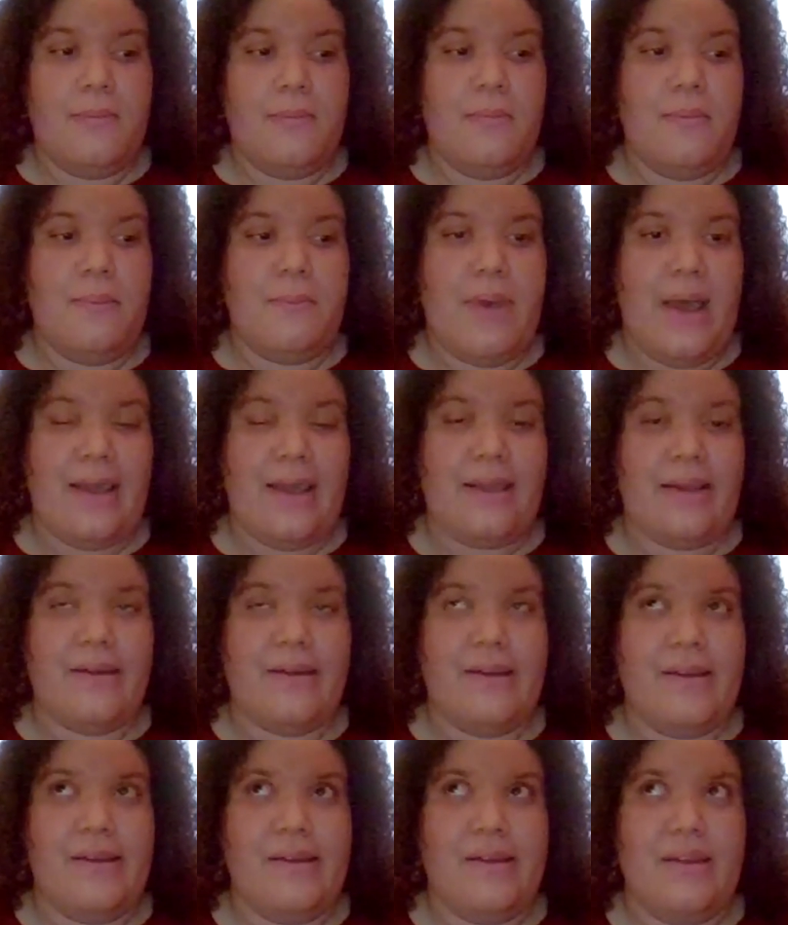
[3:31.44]
back
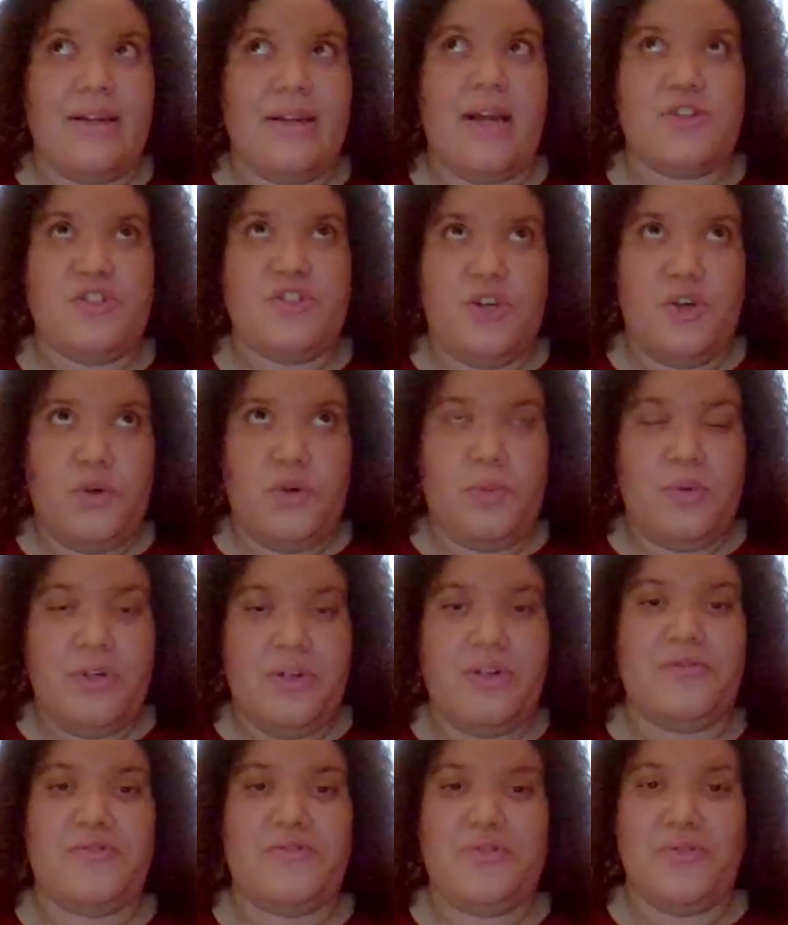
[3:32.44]
in
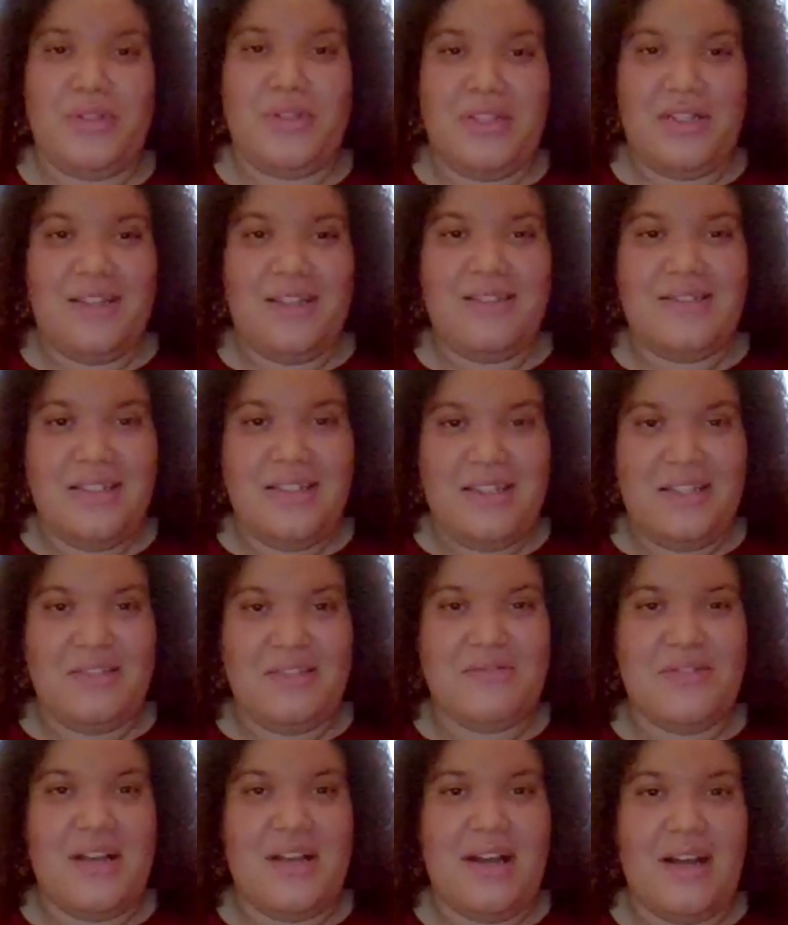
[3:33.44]
October of
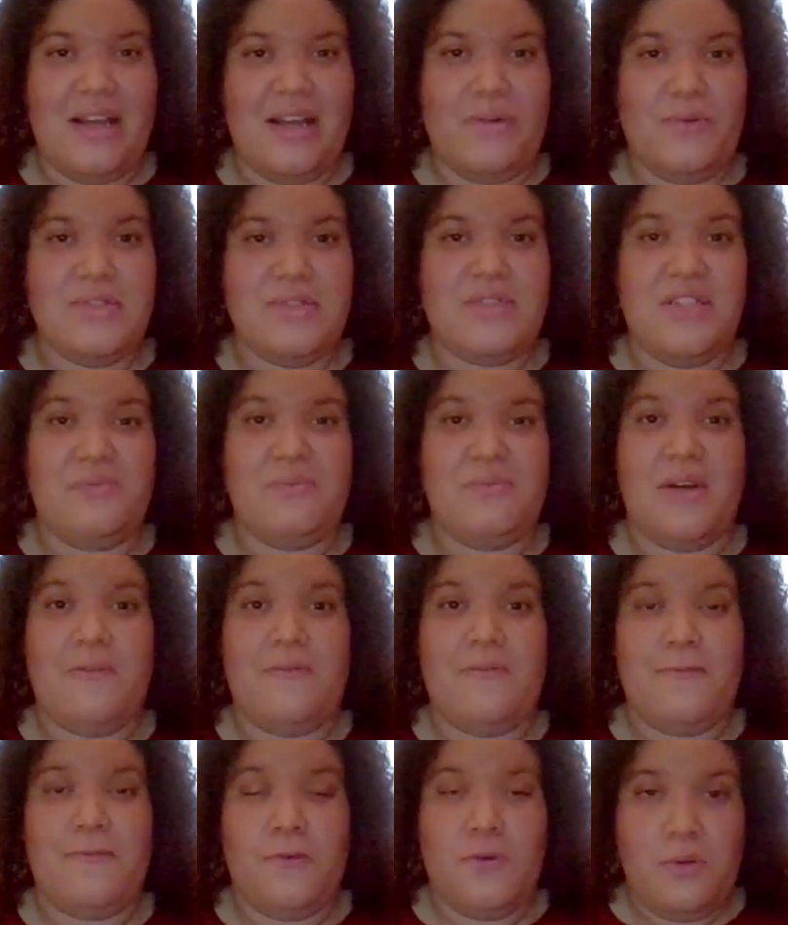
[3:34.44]
2019, I received
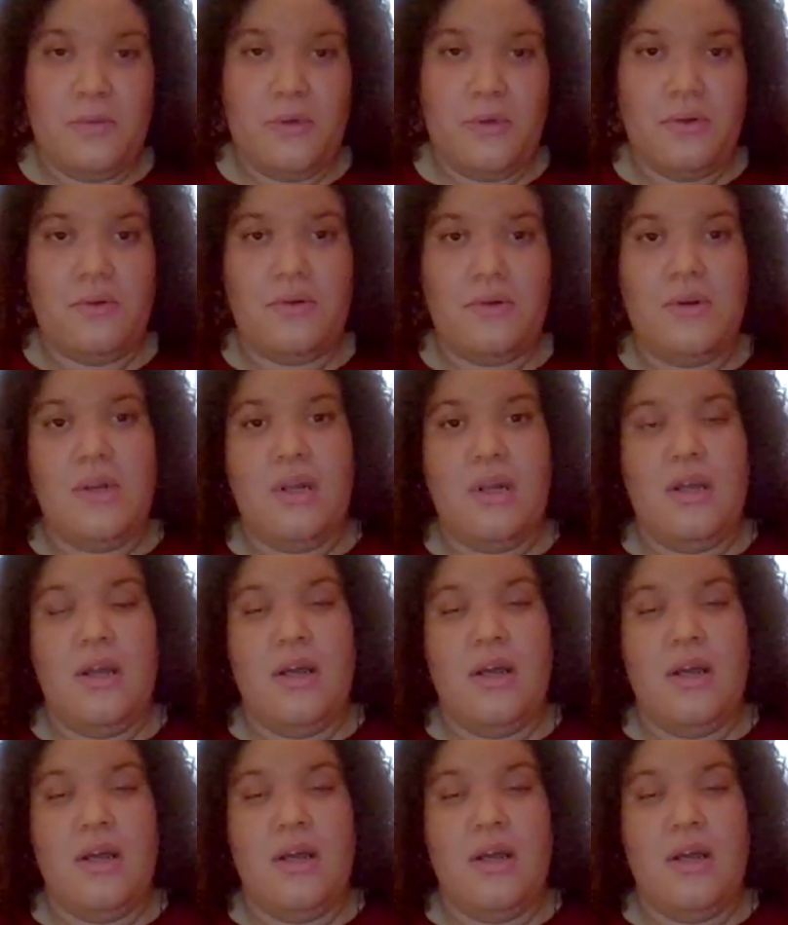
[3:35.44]
my formal